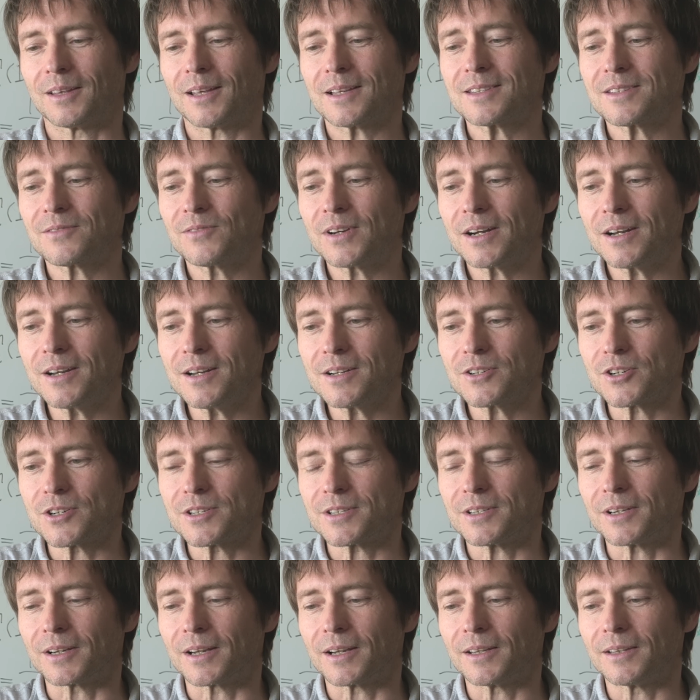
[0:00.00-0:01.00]
that's very
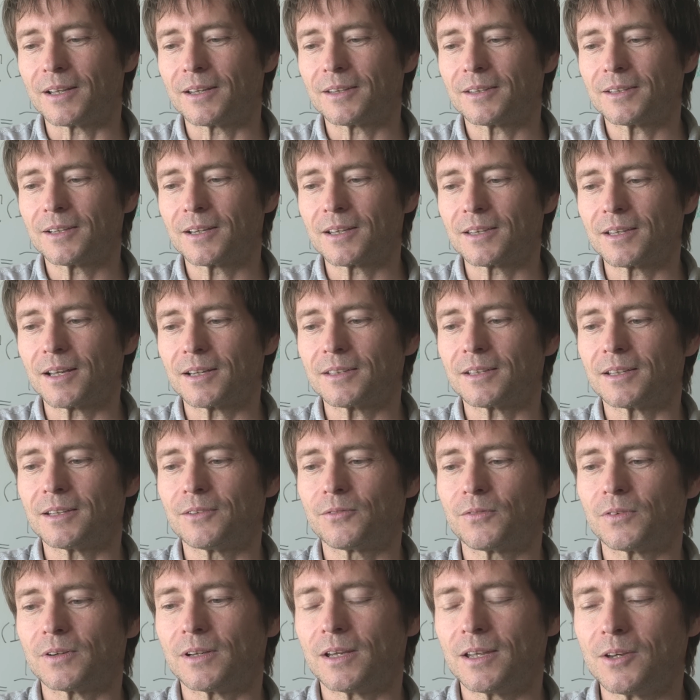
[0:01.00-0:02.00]
interesting, and I think that
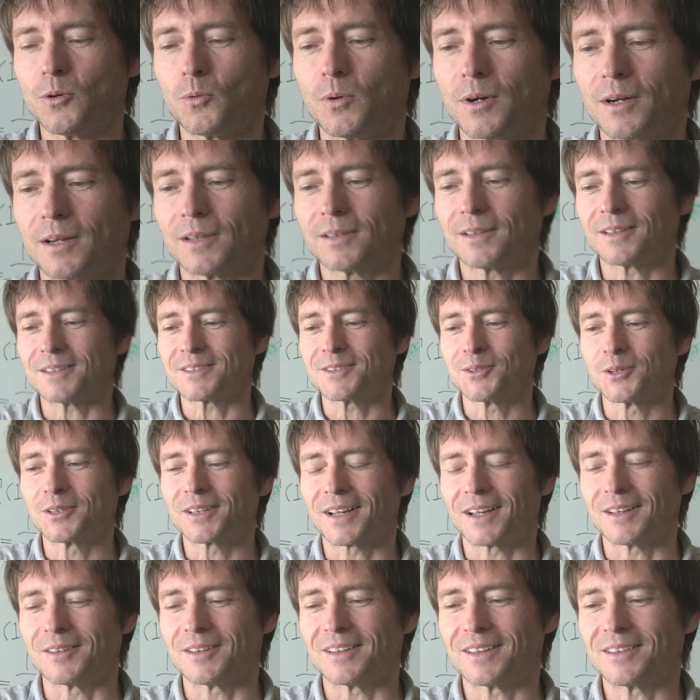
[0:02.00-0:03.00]
if
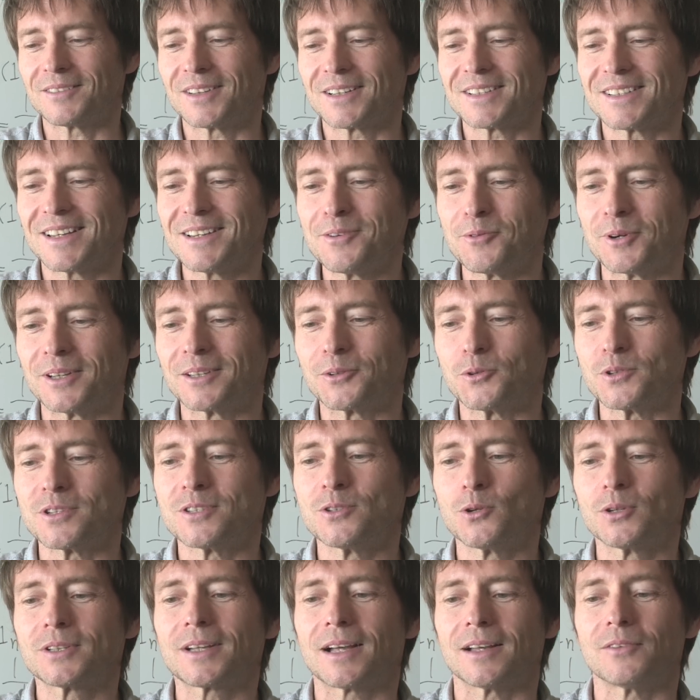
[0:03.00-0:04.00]
there's anyone who's
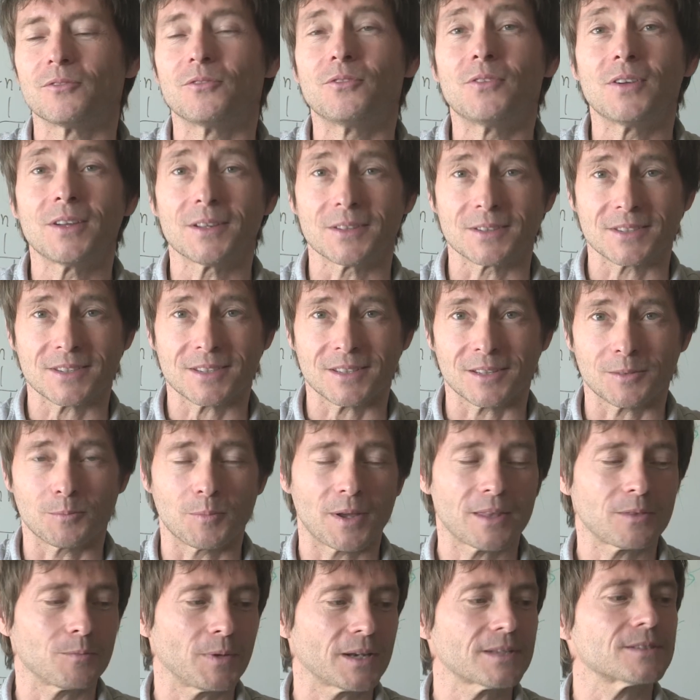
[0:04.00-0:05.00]
not convinced that
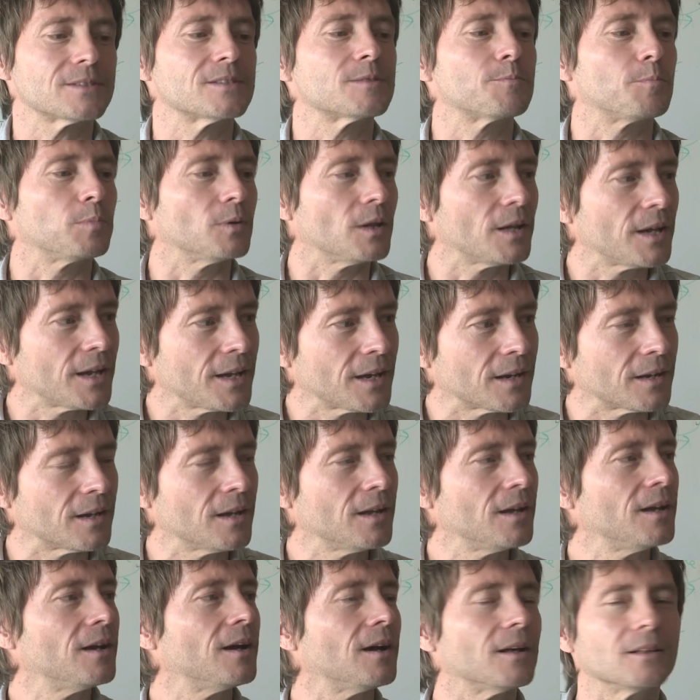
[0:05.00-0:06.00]
mathematics is playing
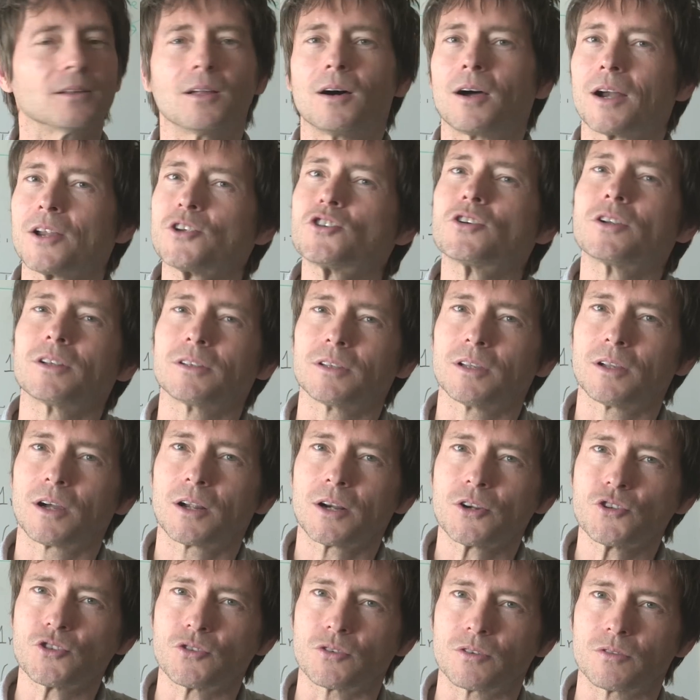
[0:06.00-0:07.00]
a larger and
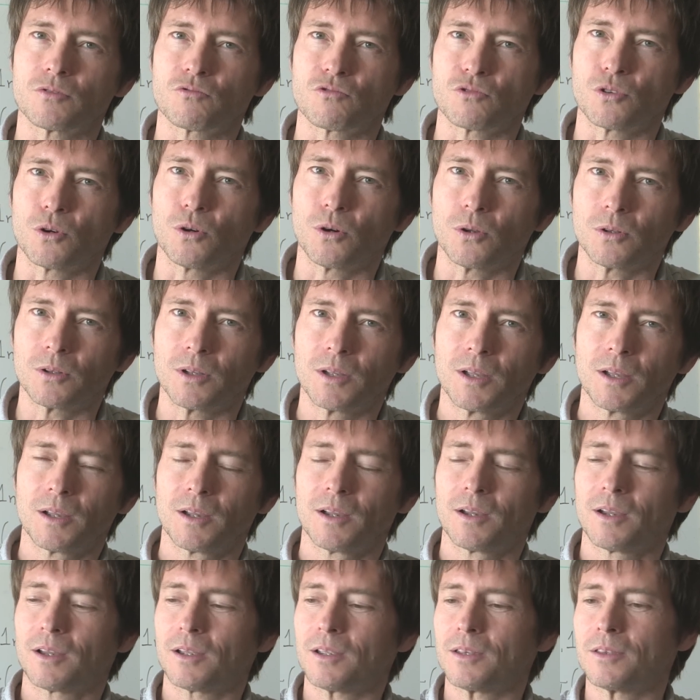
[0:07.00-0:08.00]
larger role
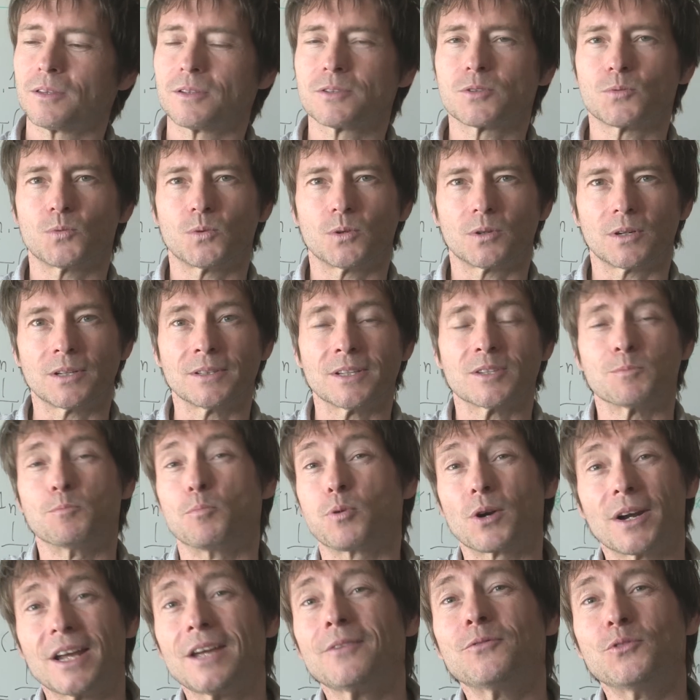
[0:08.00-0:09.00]
in this
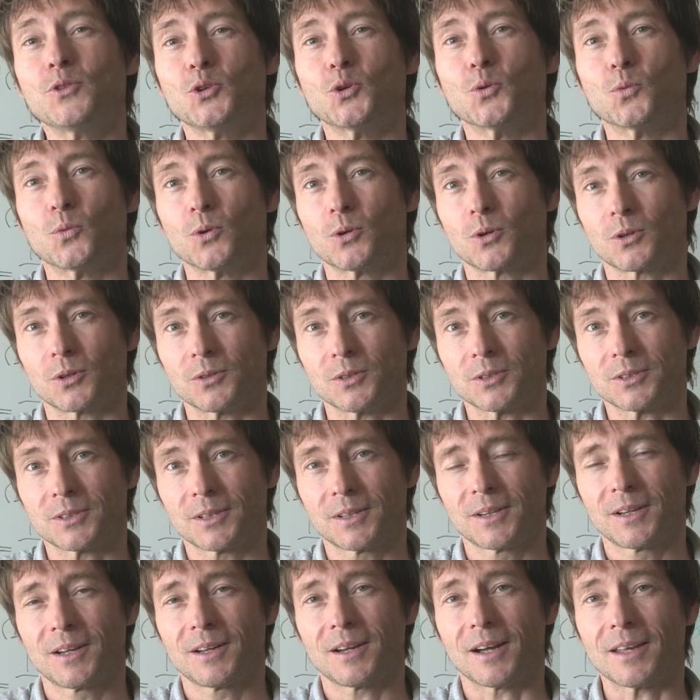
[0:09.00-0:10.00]
brave new world,
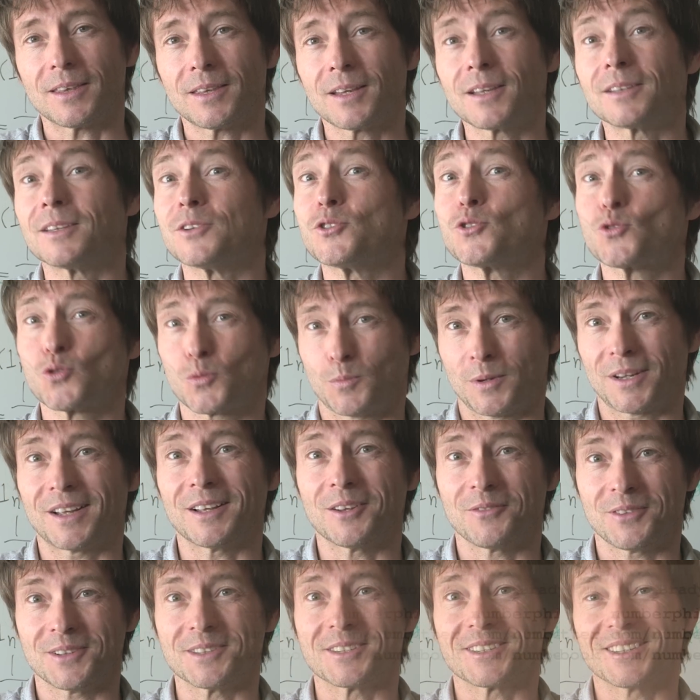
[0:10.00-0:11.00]
I think they should be
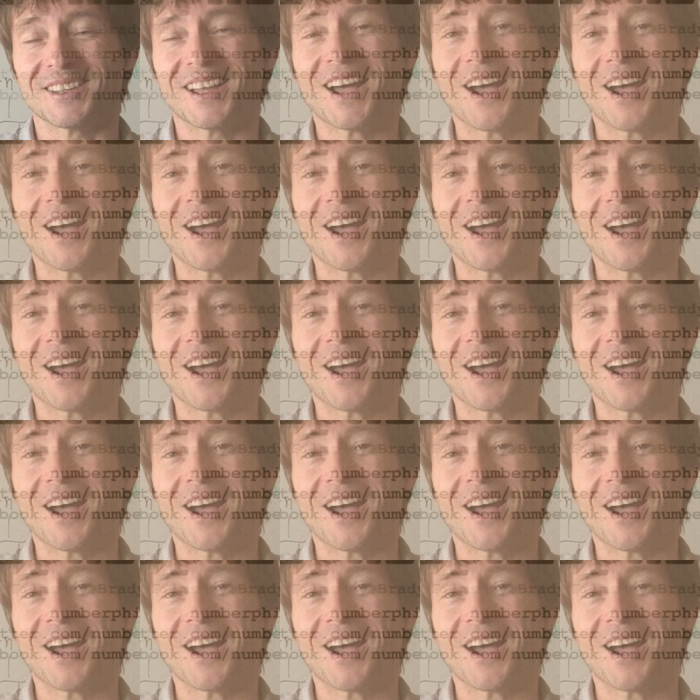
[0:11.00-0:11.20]
convinced